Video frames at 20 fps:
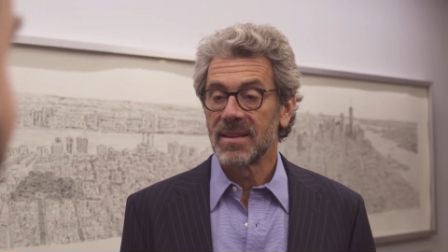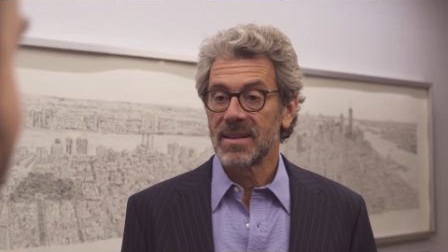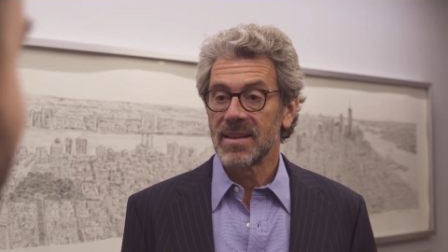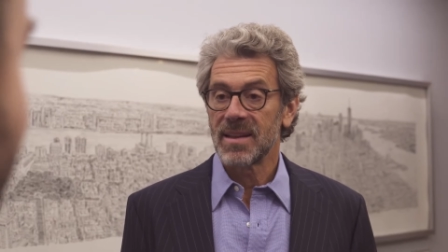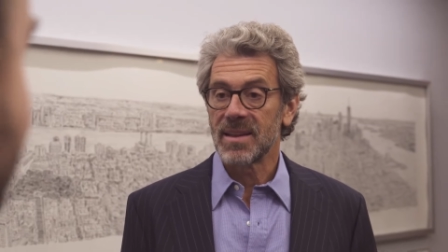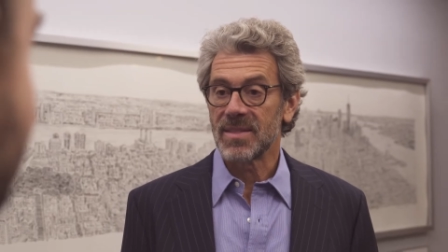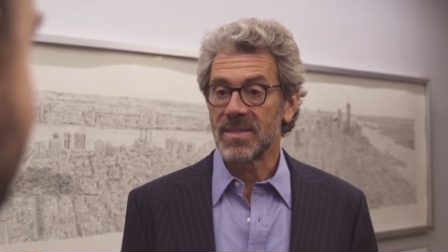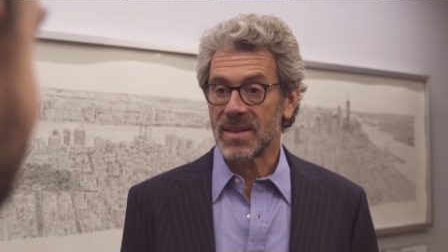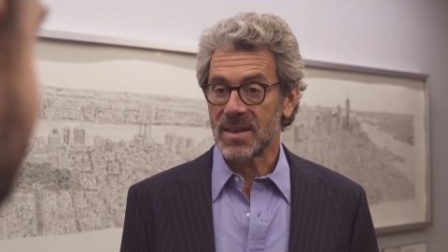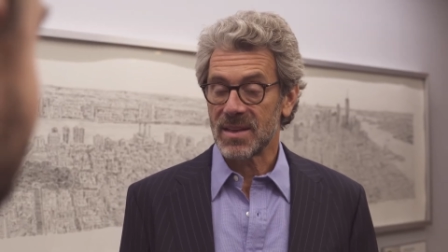
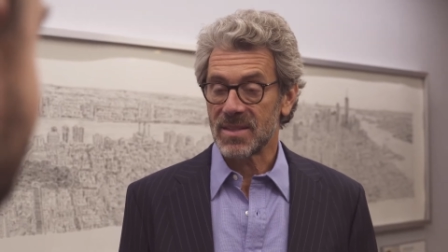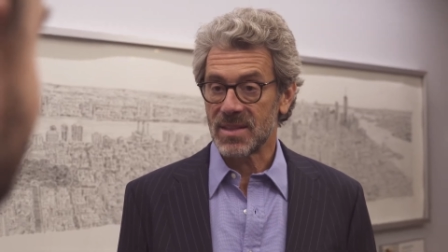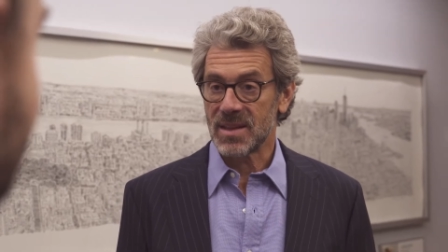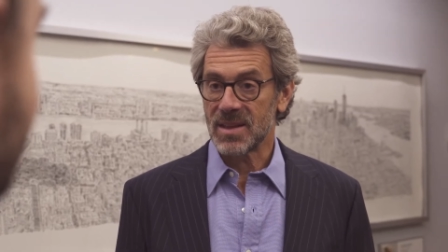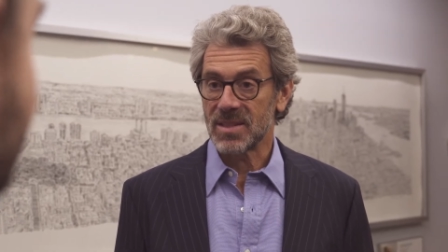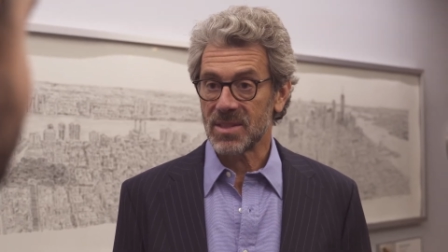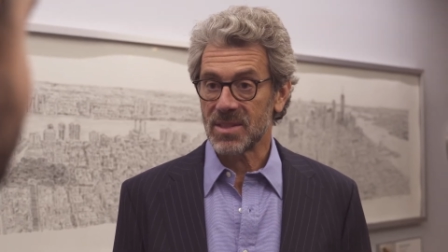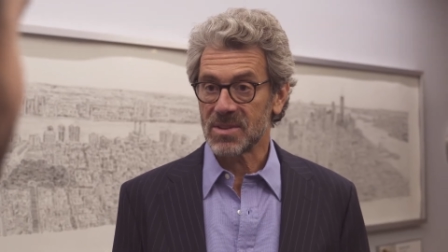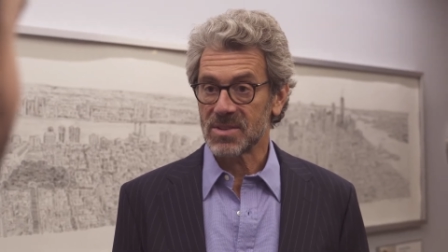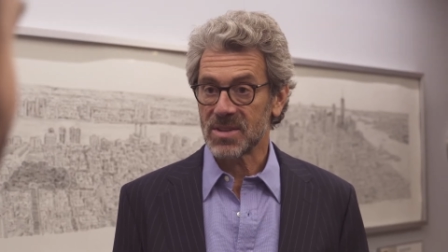
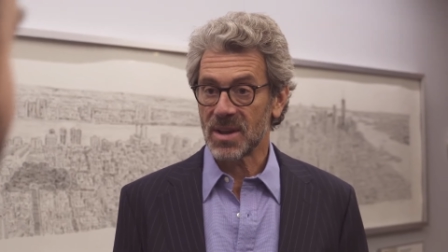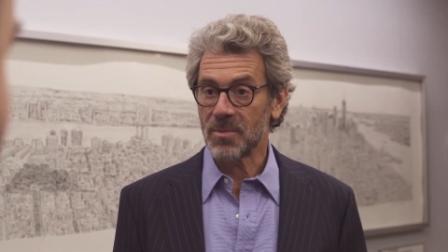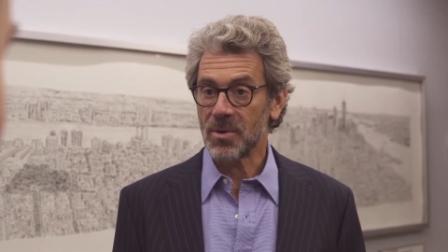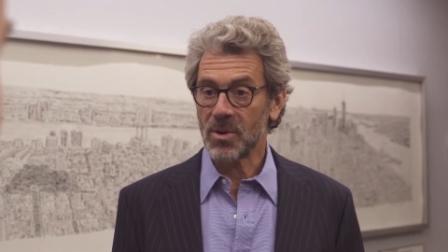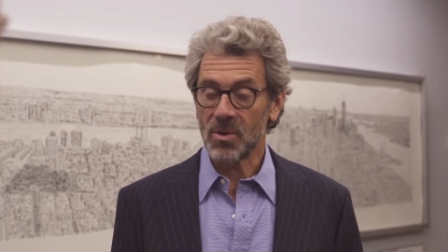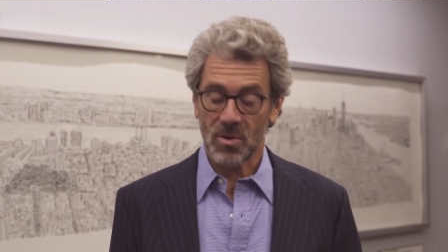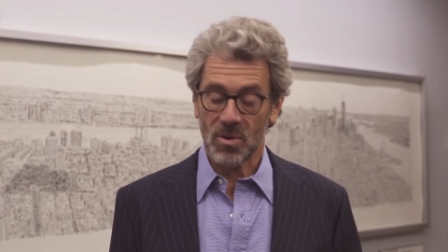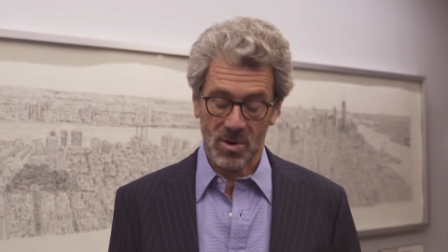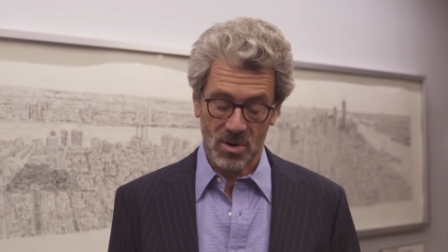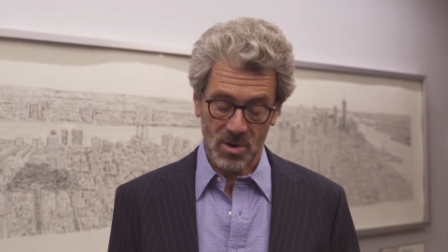in the summer,
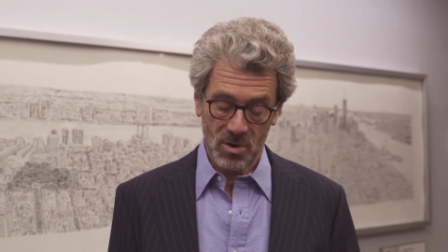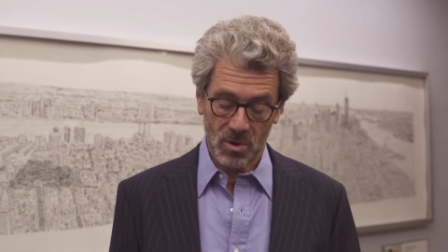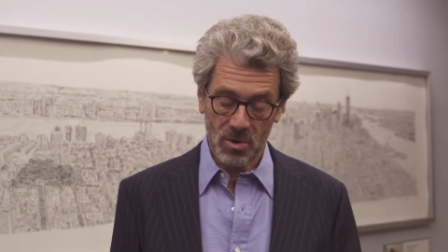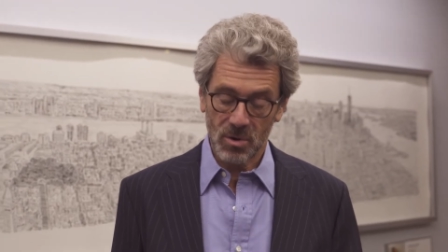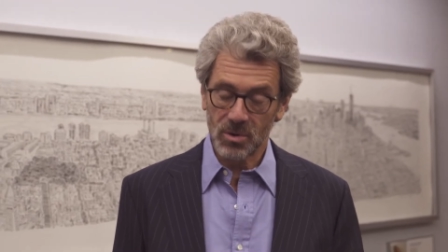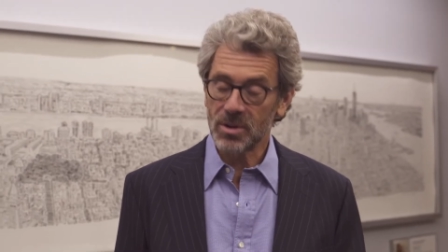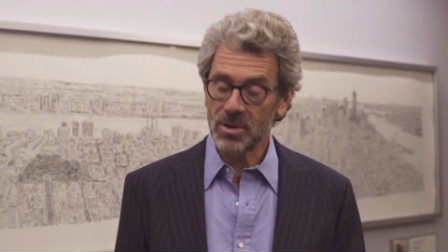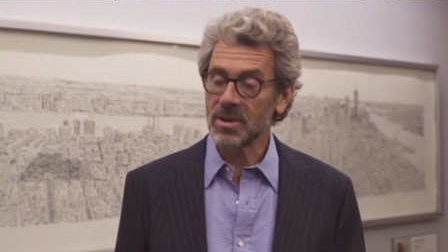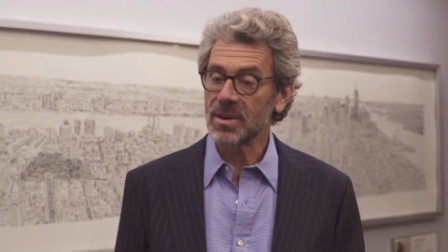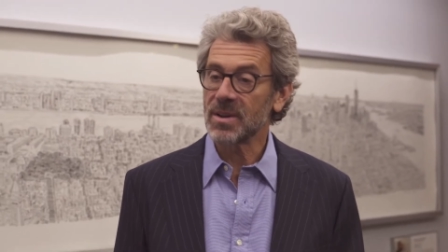or
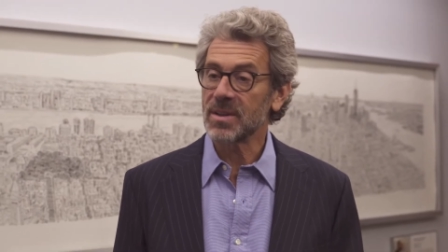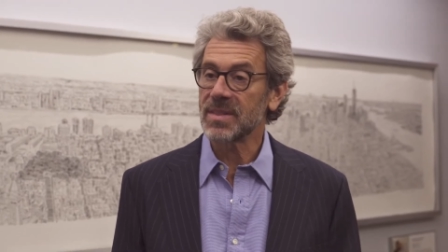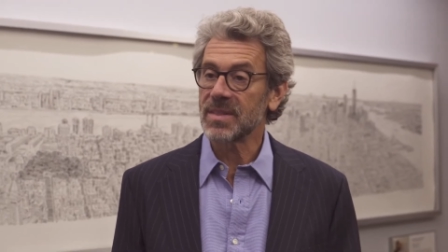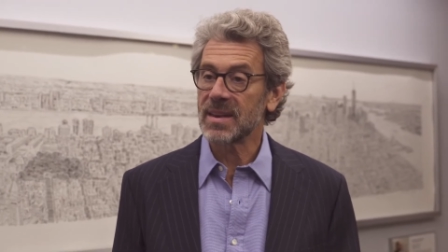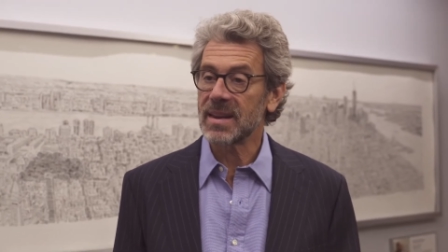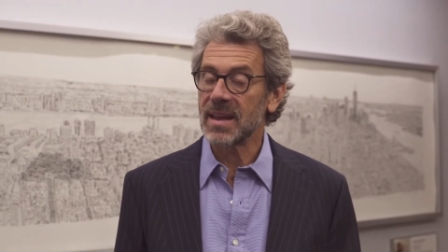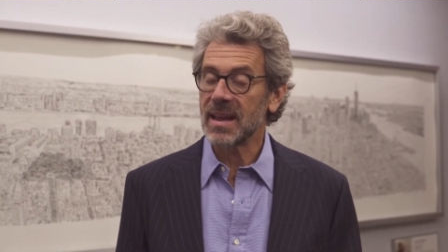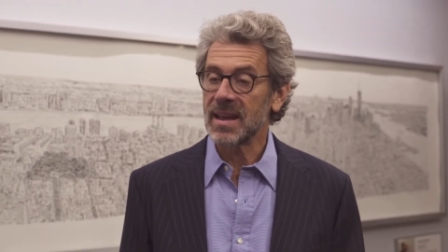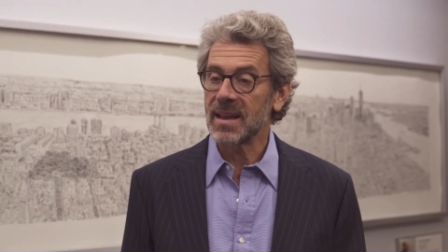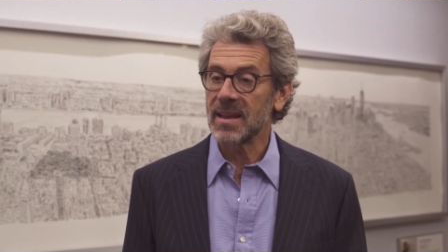colder in the
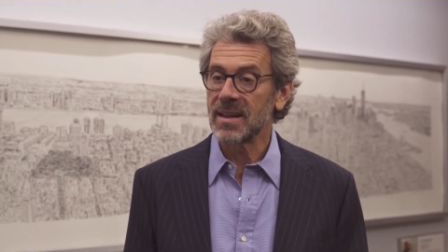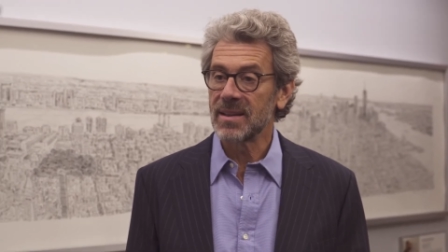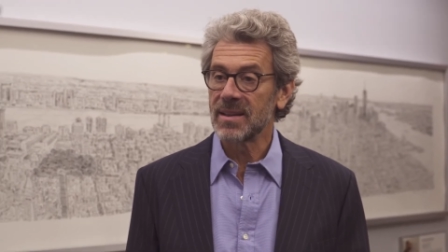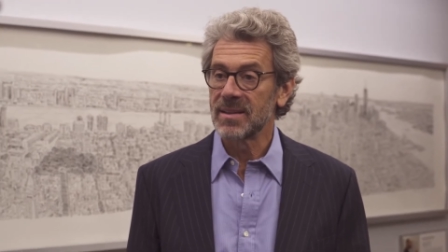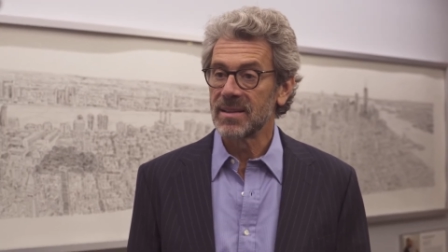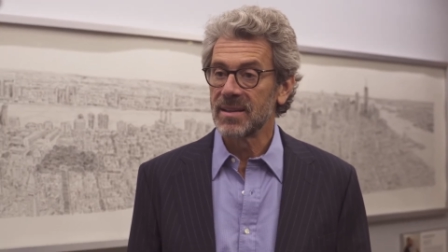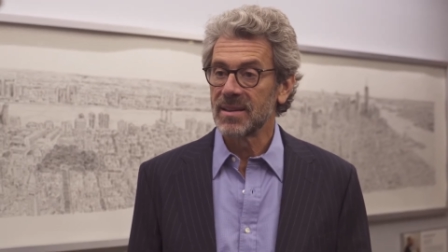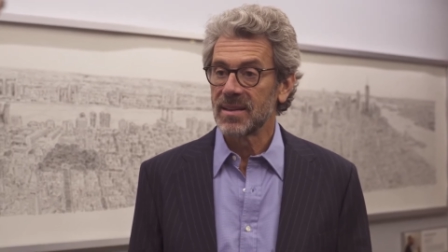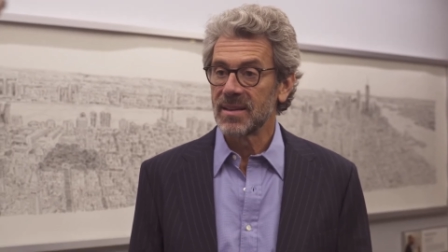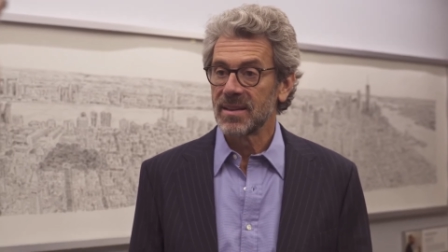day,
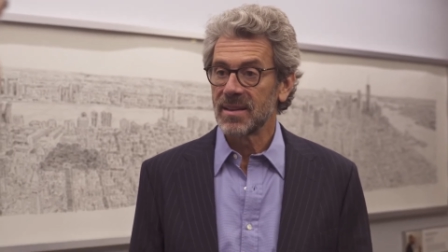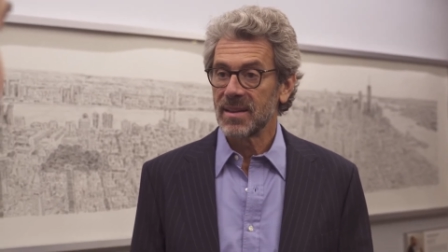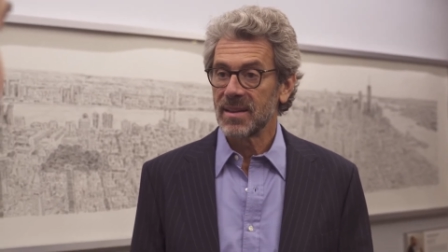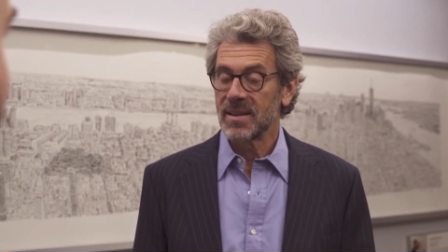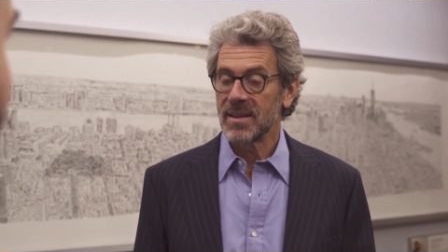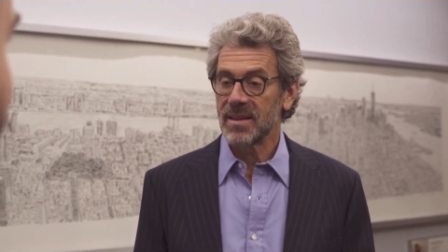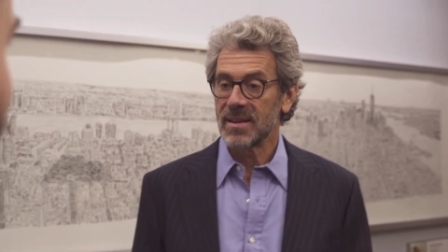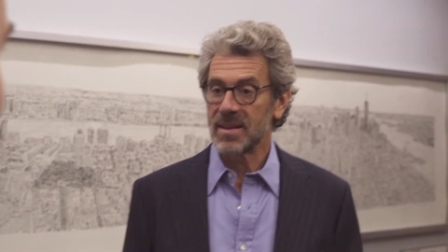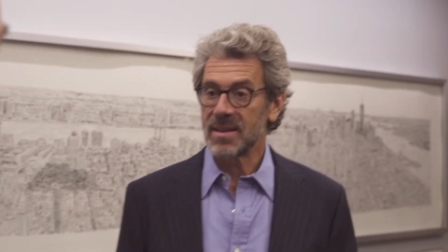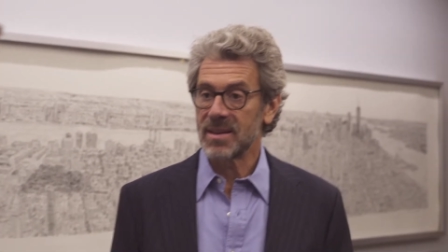
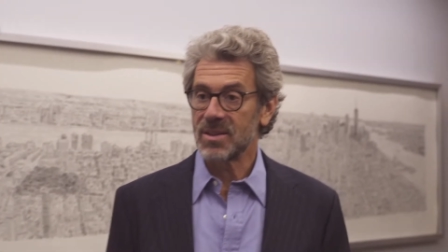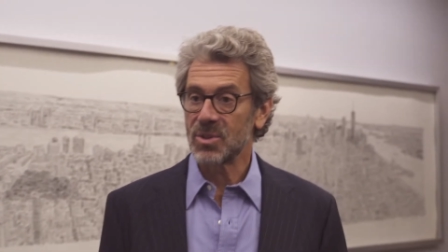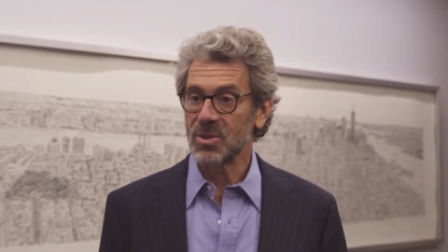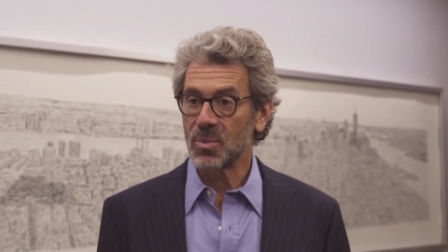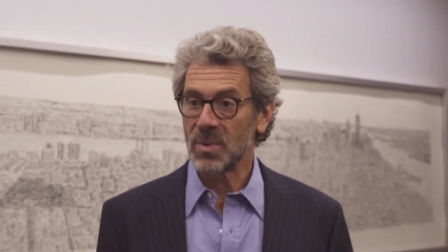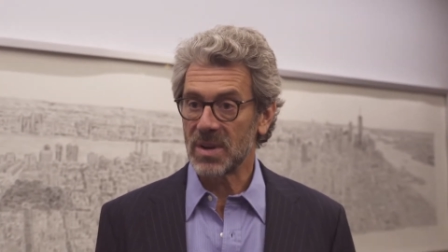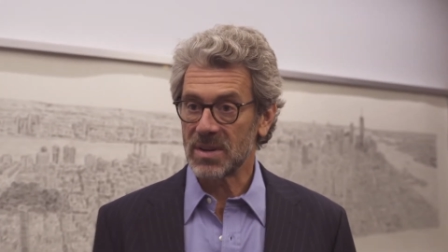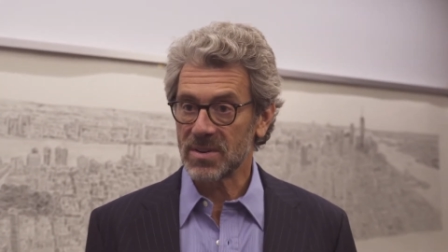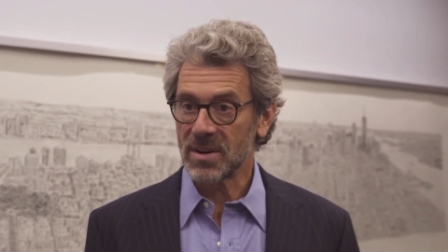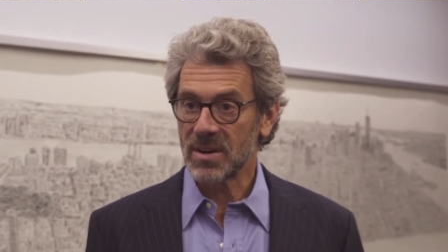in the
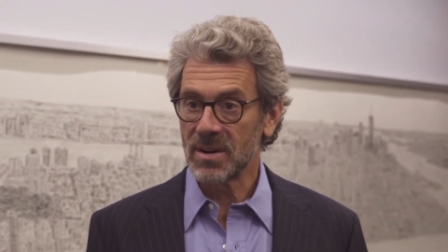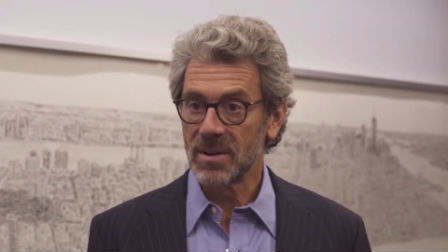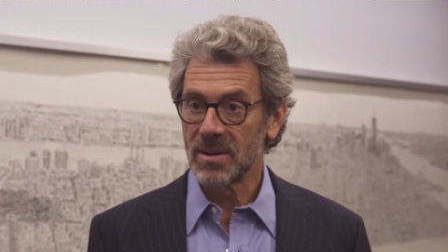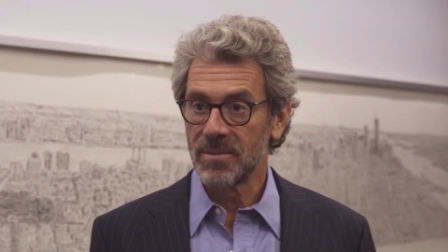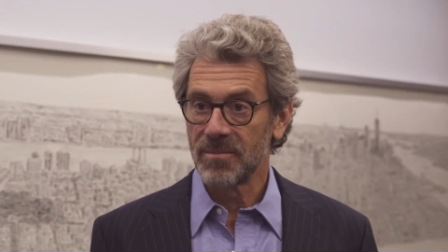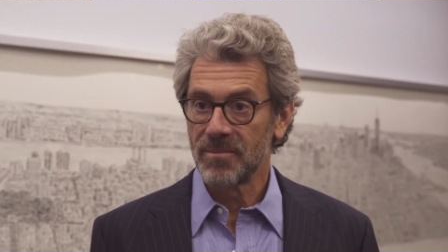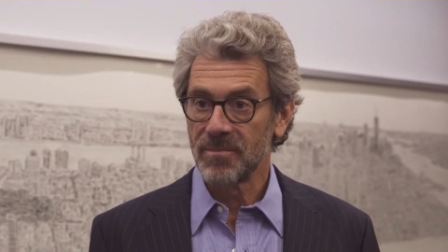winter.